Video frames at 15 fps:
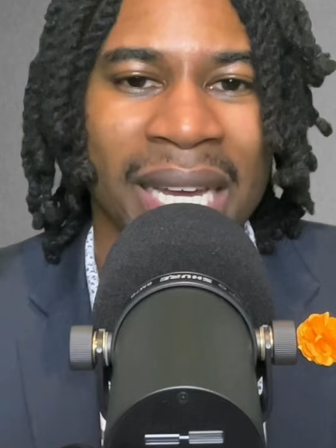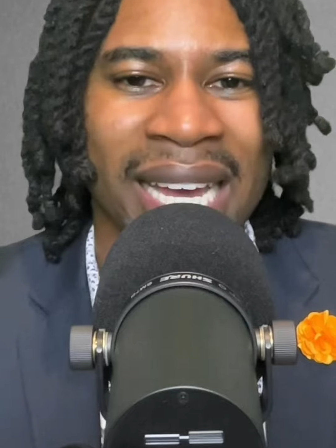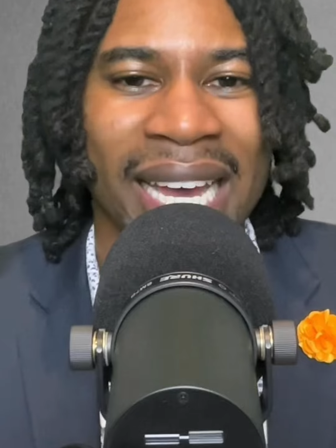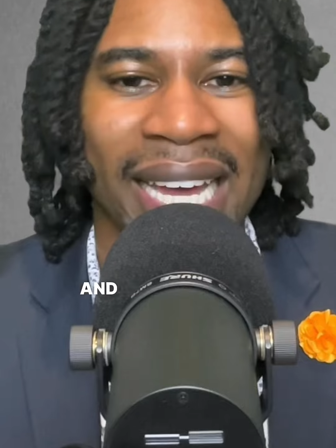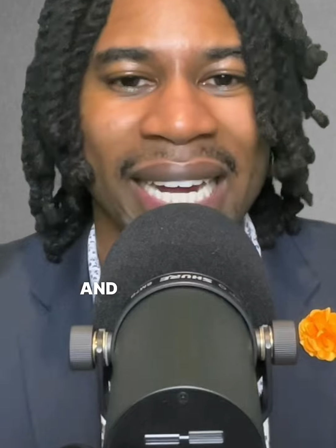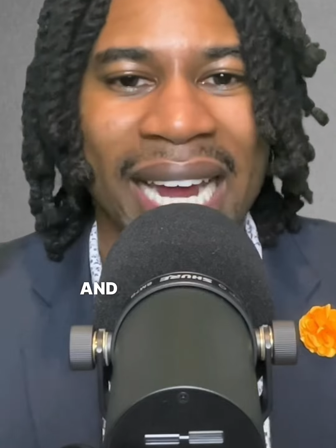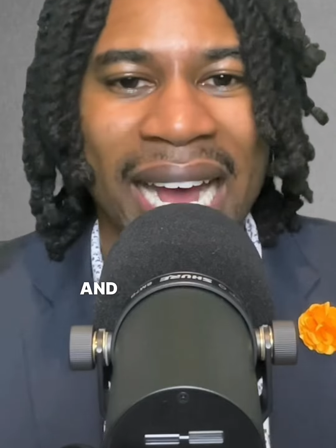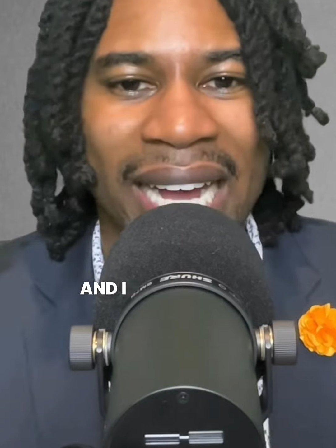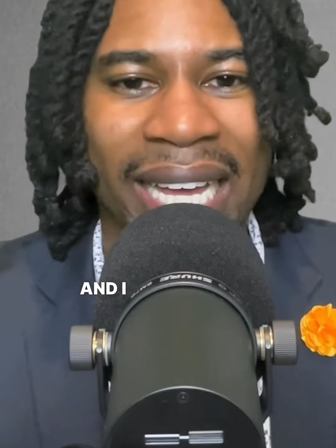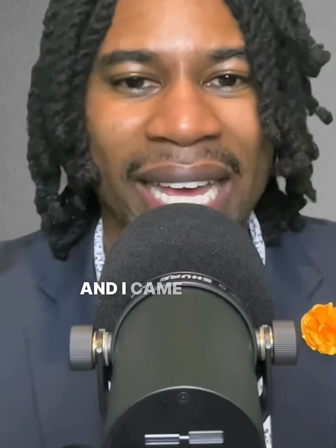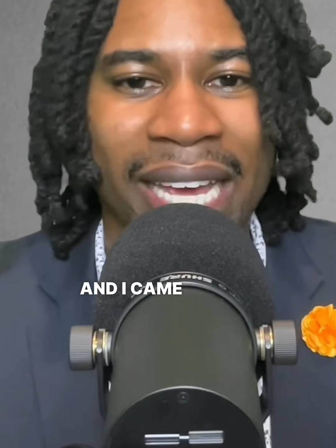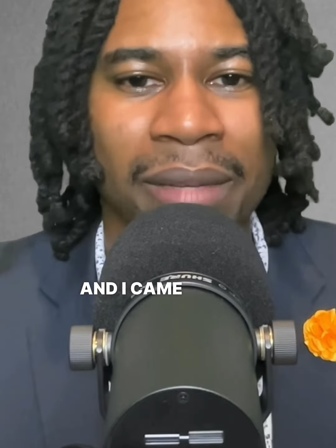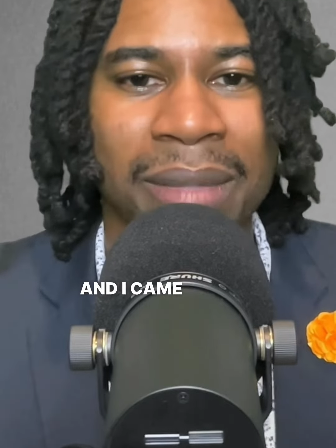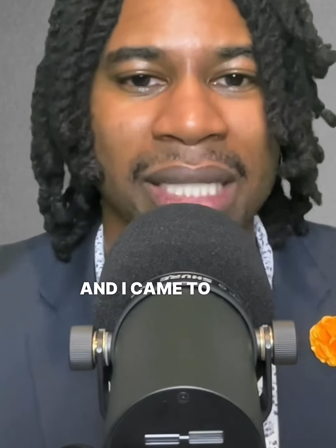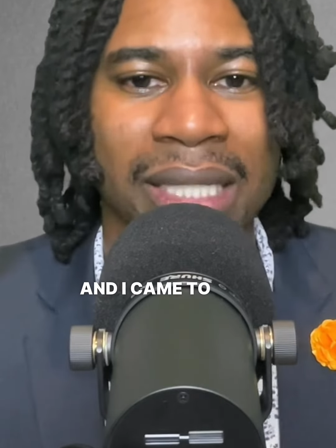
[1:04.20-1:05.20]
And I
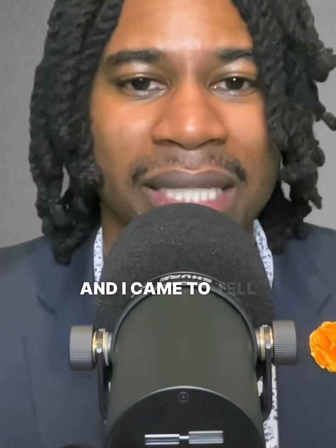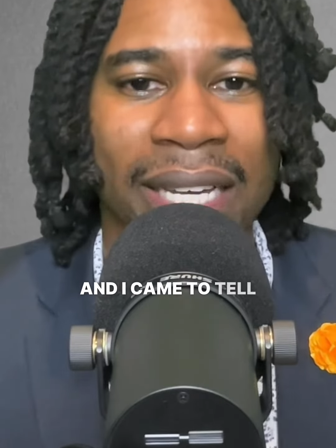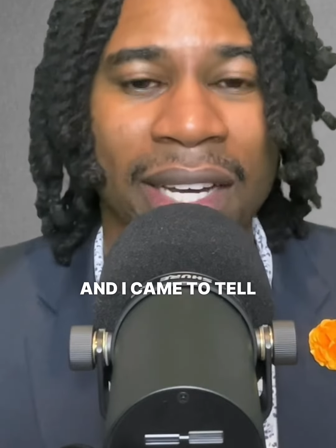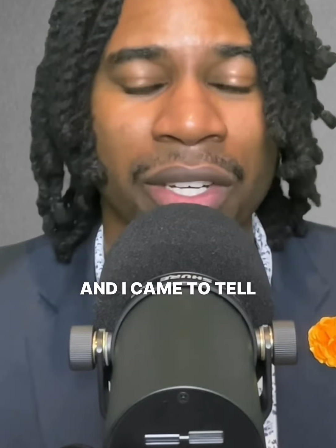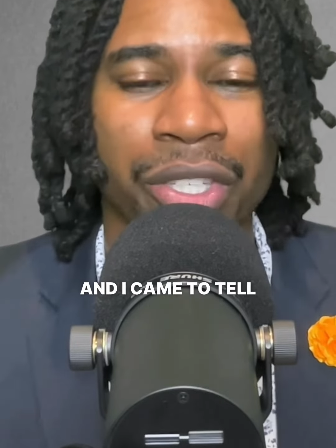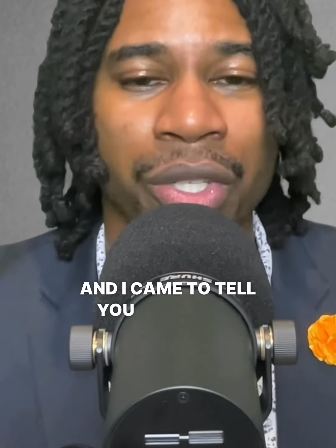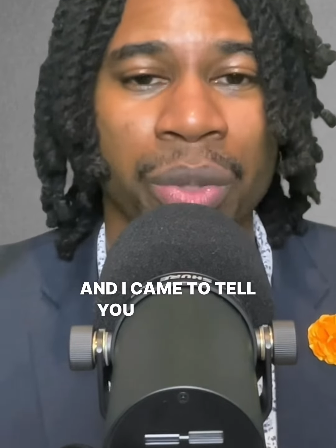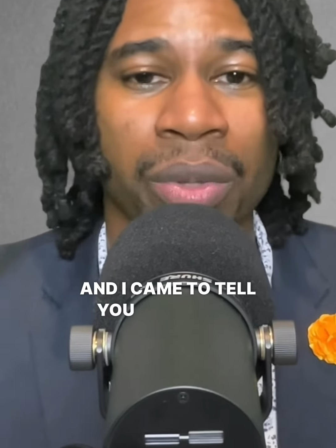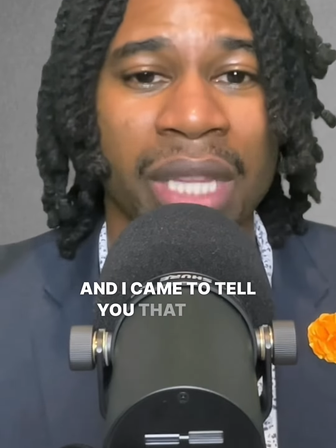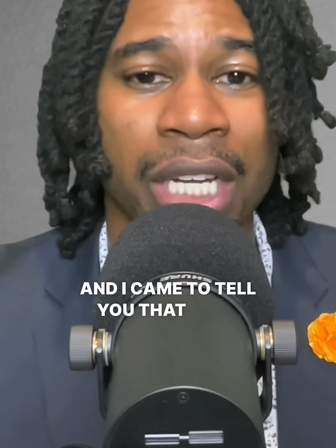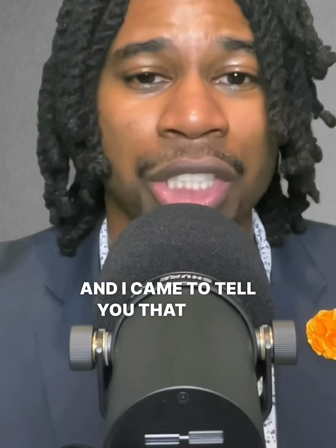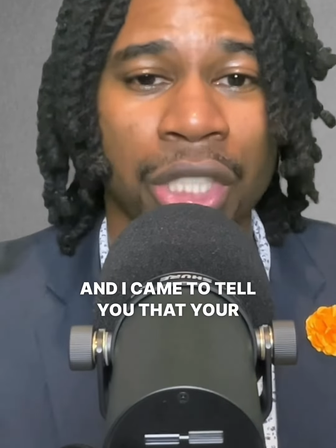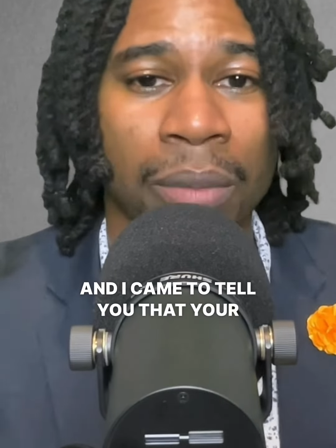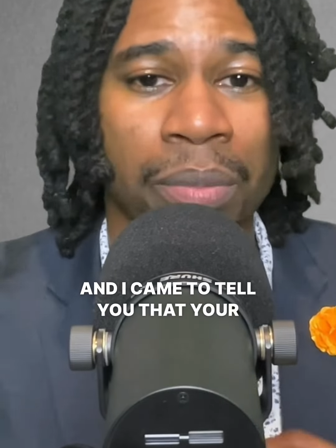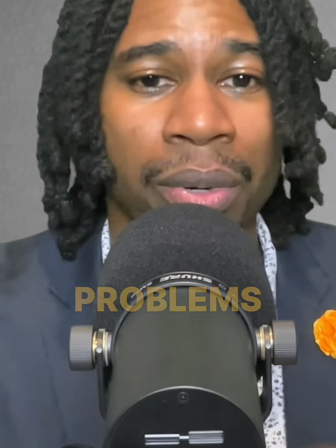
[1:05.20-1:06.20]
came to tell you
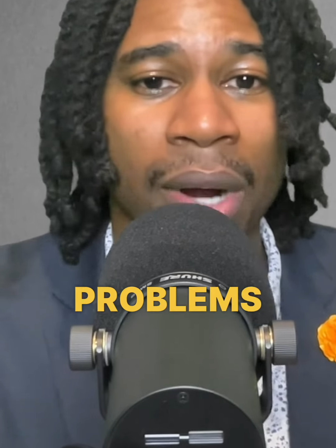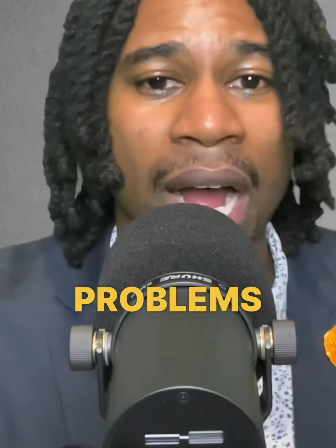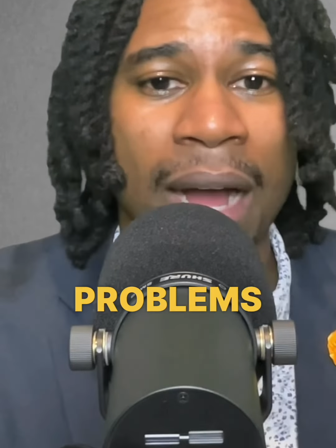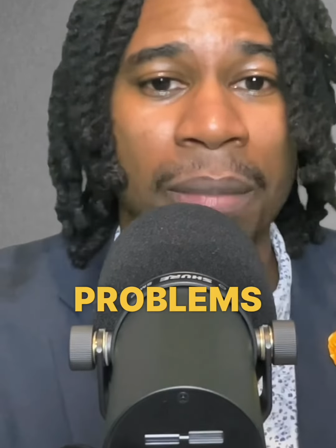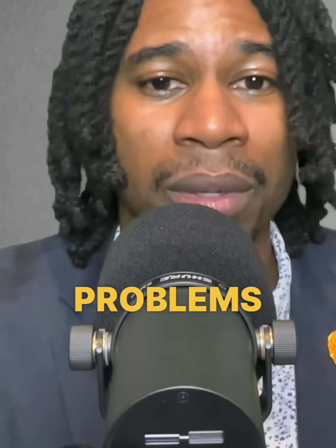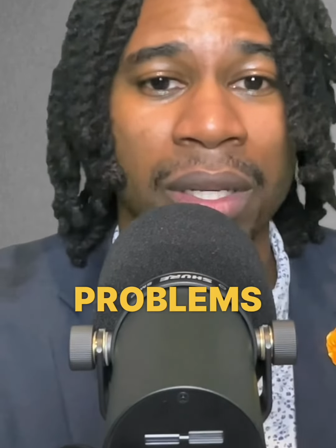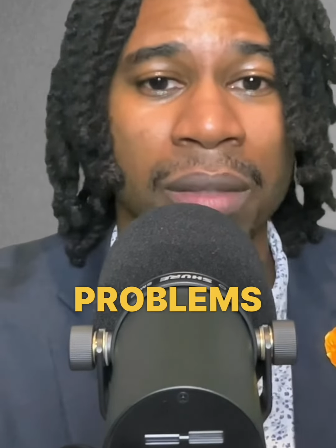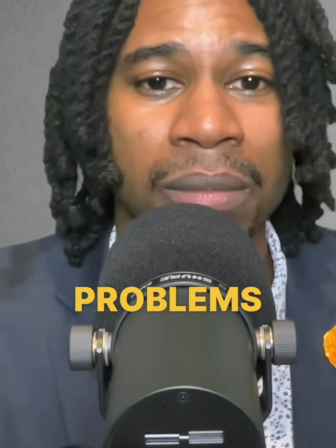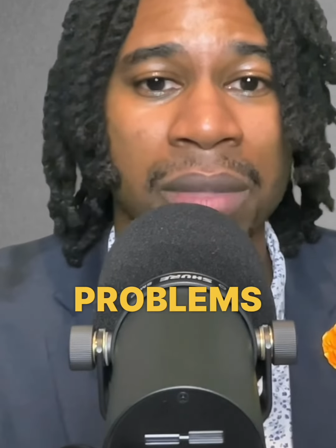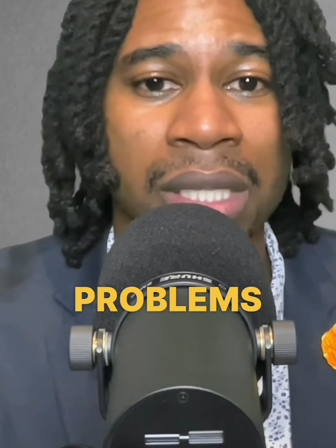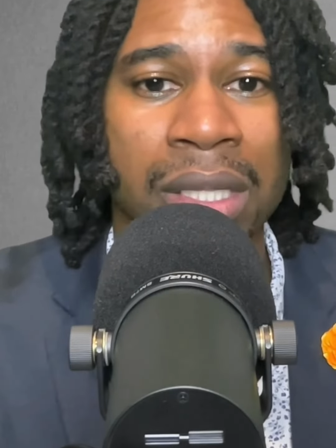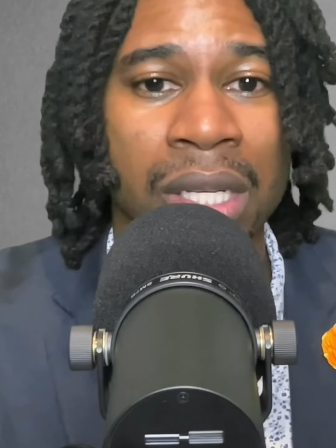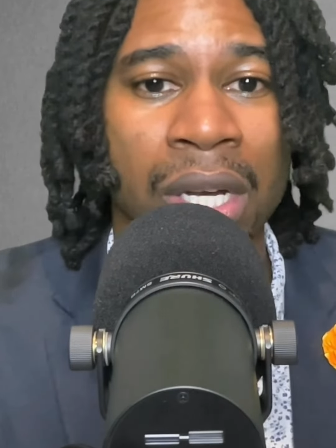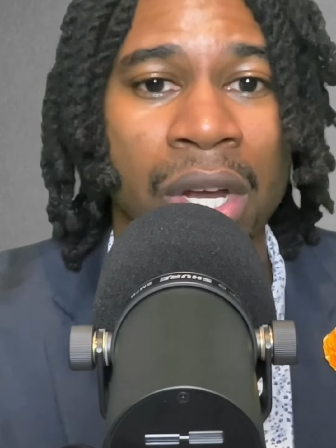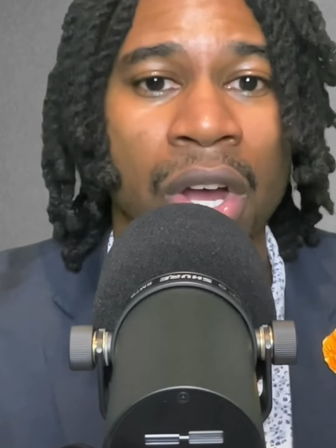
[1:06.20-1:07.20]
that your problems
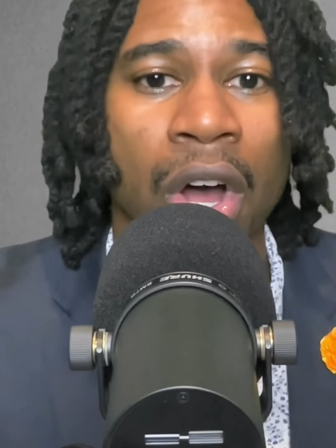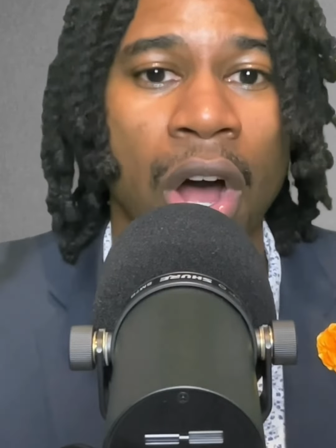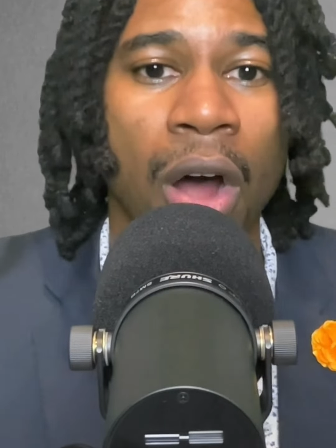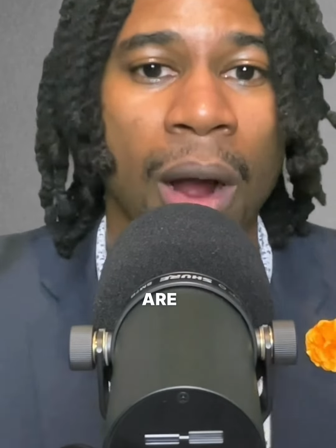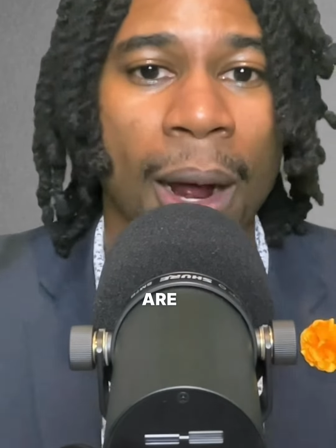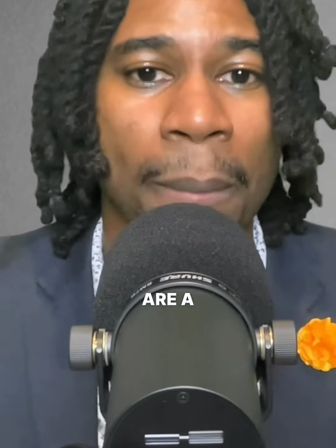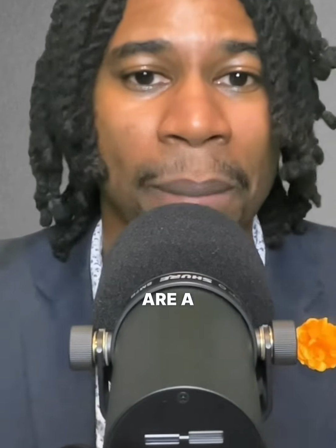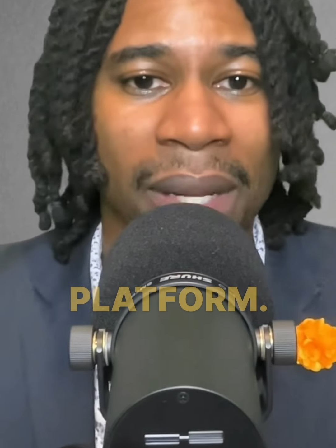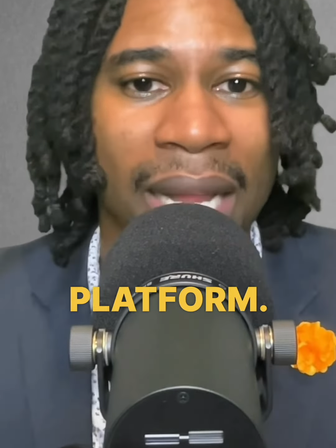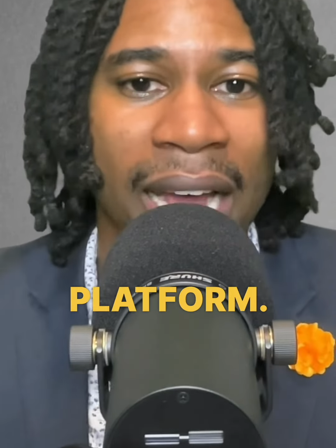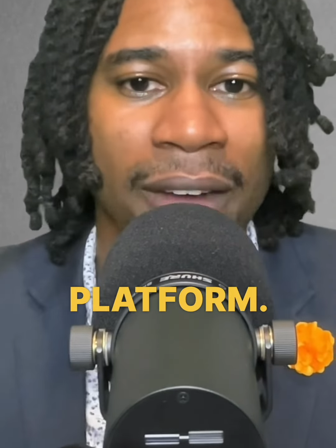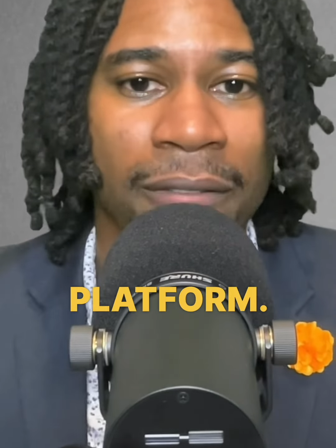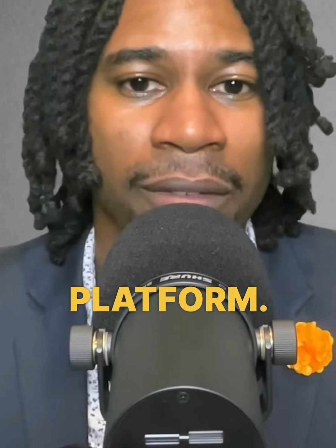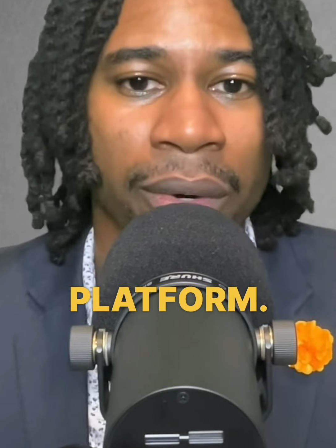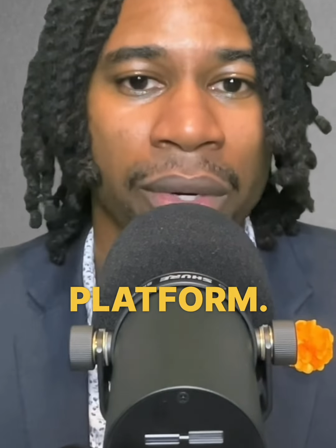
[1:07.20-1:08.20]
are a
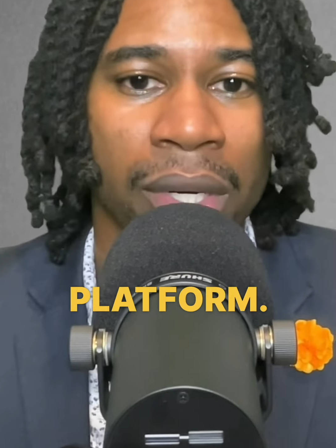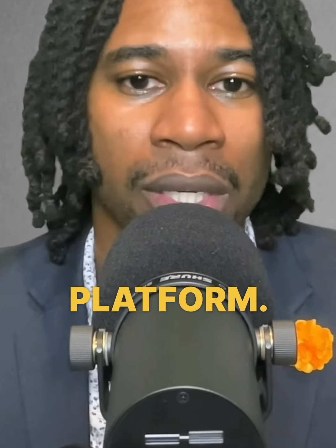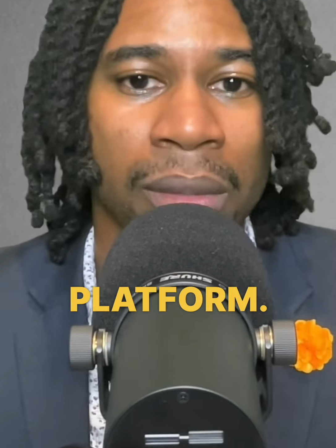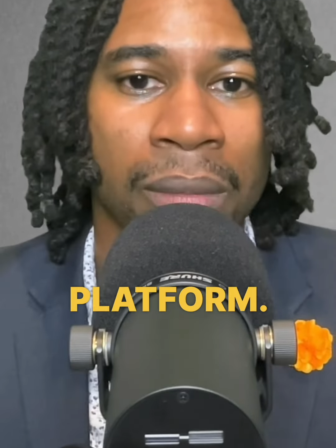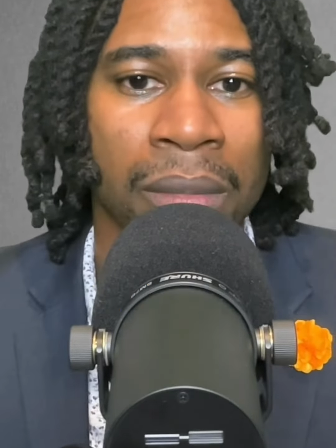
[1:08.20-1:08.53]
platform.